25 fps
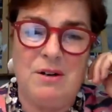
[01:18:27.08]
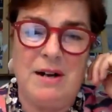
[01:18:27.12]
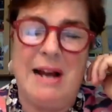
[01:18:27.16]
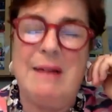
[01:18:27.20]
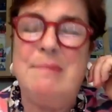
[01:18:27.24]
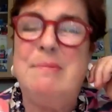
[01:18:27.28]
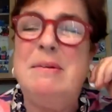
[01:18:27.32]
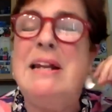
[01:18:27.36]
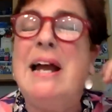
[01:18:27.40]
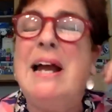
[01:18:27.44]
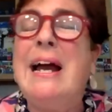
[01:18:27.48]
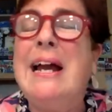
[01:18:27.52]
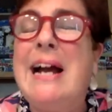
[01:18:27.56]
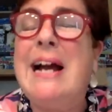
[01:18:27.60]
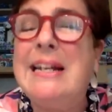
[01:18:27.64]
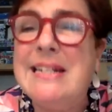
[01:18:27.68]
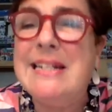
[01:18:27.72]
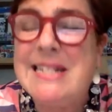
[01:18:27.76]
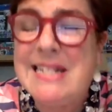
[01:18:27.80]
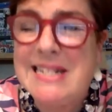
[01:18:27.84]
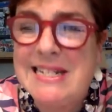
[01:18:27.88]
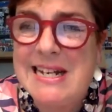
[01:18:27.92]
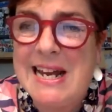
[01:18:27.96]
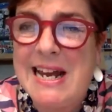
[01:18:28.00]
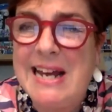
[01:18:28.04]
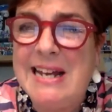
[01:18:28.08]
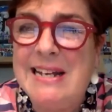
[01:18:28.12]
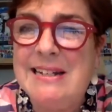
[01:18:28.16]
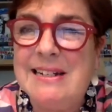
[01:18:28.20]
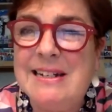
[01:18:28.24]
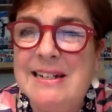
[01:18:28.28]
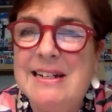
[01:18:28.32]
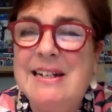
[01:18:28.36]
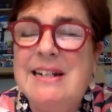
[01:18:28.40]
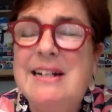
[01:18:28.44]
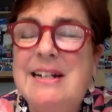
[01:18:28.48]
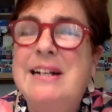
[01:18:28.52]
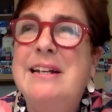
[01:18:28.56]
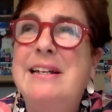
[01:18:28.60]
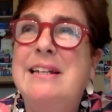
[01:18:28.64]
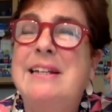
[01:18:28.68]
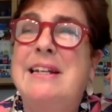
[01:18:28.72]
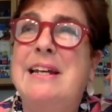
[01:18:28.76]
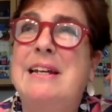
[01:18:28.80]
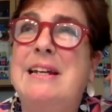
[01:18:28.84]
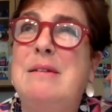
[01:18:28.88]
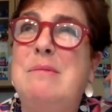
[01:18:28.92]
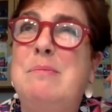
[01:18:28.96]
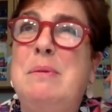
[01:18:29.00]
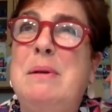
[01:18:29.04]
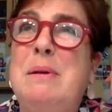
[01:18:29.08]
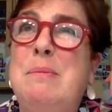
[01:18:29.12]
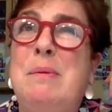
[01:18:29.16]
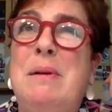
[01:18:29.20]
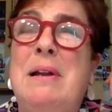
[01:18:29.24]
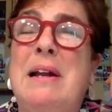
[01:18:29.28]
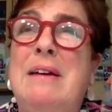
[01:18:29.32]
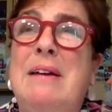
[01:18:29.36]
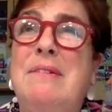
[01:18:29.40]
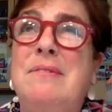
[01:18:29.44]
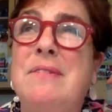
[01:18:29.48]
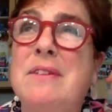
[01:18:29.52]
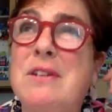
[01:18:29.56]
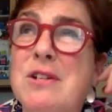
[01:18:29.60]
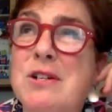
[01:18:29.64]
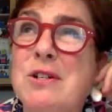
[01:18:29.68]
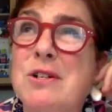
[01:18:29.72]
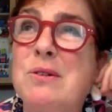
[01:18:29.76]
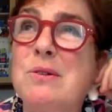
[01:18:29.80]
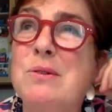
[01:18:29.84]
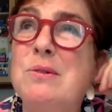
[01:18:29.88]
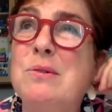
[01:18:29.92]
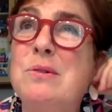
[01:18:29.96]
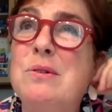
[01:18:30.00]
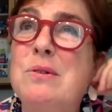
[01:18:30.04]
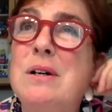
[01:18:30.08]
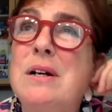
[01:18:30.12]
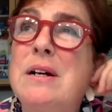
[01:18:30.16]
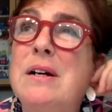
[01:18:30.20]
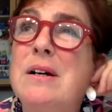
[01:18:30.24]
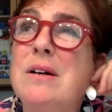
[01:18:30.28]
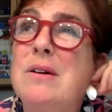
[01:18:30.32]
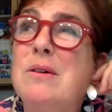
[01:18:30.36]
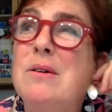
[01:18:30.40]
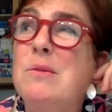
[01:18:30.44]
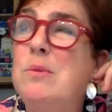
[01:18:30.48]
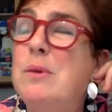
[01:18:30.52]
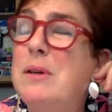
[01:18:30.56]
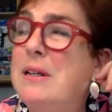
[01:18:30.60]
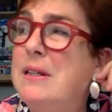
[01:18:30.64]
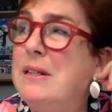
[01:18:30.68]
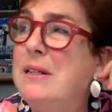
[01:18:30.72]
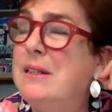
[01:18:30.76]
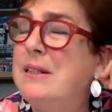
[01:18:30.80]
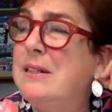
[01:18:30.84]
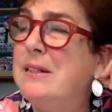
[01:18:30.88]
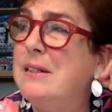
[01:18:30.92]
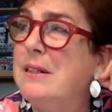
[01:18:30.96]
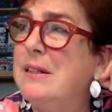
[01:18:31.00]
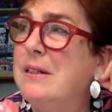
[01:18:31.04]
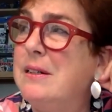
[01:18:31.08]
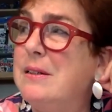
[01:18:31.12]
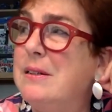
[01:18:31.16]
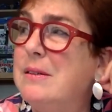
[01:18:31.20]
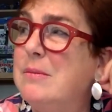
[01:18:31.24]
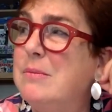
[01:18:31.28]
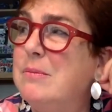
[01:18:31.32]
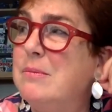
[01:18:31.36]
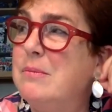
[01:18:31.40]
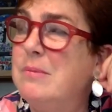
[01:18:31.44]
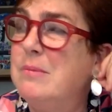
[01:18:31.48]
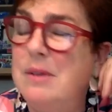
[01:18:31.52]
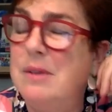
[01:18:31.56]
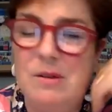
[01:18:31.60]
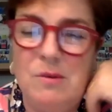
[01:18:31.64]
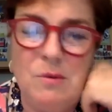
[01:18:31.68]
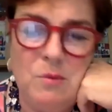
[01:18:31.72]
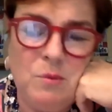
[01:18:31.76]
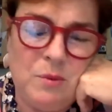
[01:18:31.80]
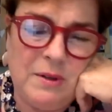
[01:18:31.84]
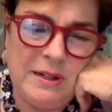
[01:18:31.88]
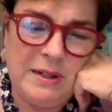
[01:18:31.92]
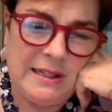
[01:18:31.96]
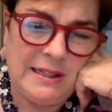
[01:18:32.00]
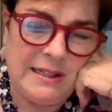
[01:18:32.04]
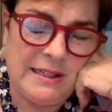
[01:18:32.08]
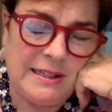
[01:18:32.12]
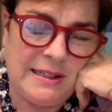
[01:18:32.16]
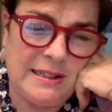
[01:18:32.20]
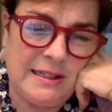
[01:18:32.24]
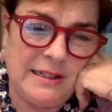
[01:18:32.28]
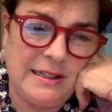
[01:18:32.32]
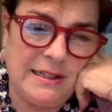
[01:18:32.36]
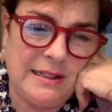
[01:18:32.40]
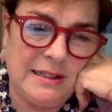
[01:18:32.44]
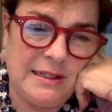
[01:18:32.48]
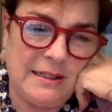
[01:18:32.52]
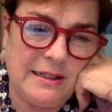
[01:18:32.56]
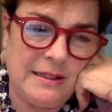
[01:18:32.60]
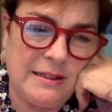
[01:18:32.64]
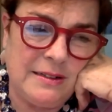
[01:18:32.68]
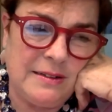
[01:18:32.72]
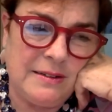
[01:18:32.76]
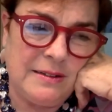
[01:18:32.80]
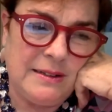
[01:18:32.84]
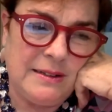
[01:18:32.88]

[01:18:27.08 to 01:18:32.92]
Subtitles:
I mean, I understand that people have issue with The